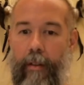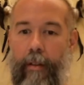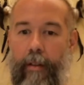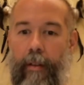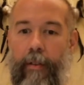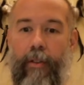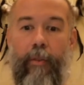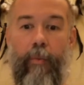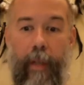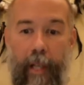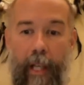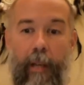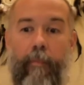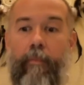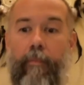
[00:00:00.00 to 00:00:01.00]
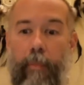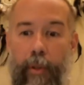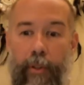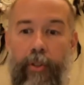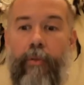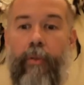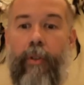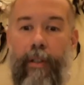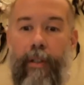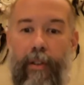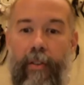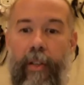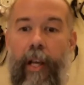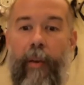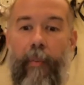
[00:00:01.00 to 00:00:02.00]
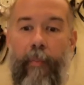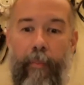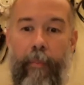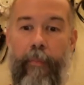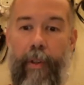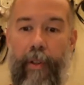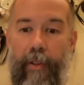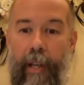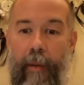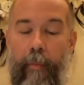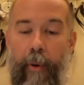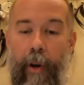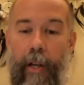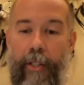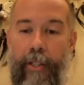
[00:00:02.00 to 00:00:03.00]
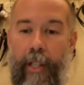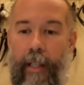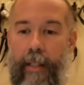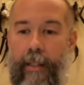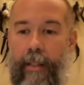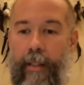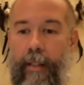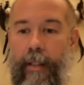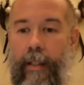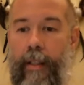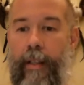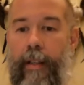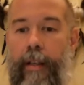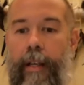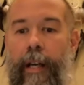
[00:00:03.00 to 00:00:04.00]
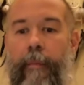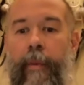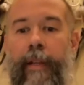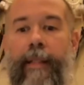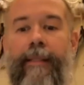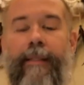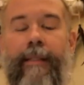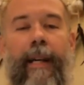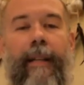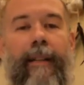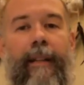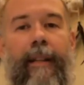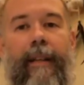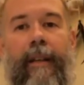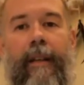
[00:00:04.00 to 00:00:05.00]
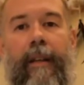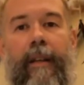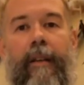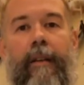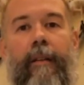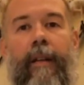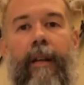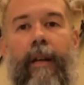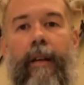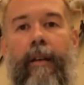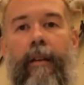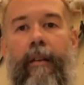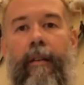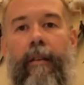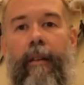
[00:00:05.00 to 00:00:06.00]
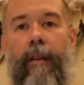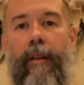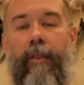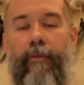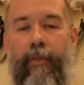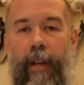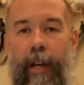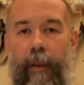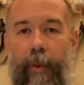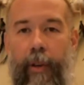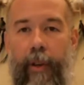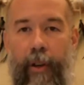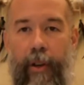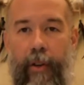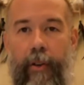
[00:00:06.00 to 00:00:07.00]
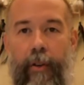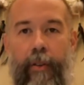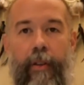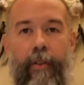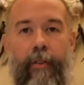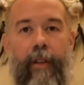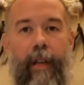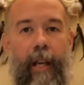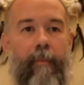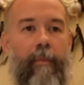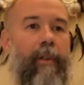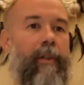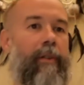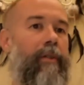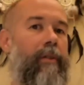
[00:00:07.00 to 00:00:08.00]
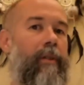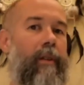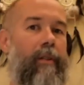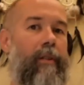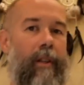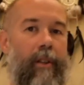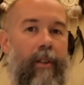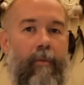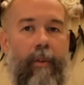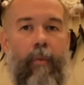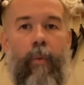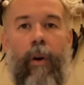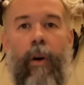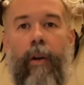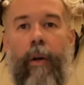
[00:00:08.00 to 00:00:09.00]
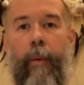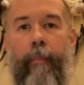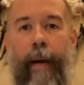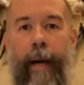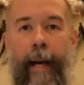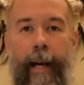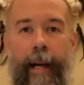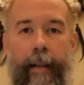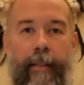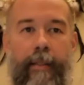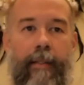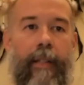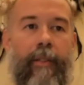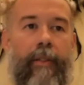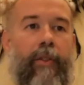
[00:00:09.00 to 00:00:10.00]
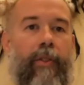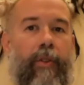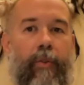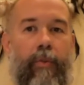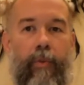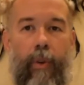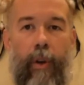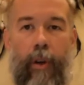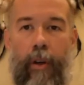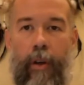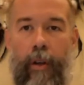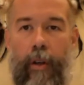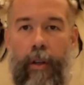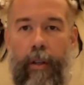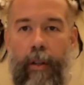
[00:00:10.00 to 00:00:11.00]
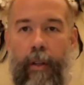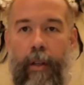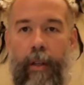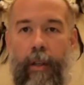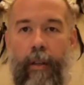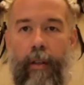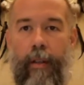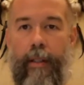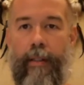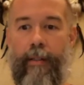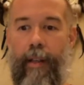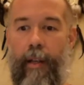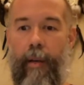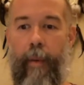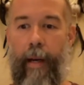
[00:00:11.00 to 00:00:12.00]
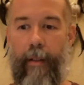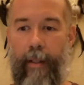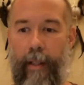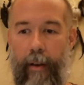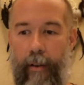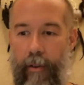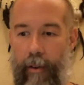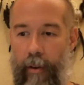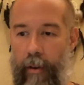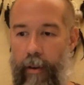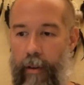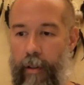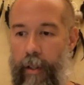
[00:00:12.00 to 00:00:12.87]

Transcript: So we keep pursuing the same project, and it's not that these phenomena or these attainments or these things that we want are bad. It's not that they're wrong. It's not about that at all.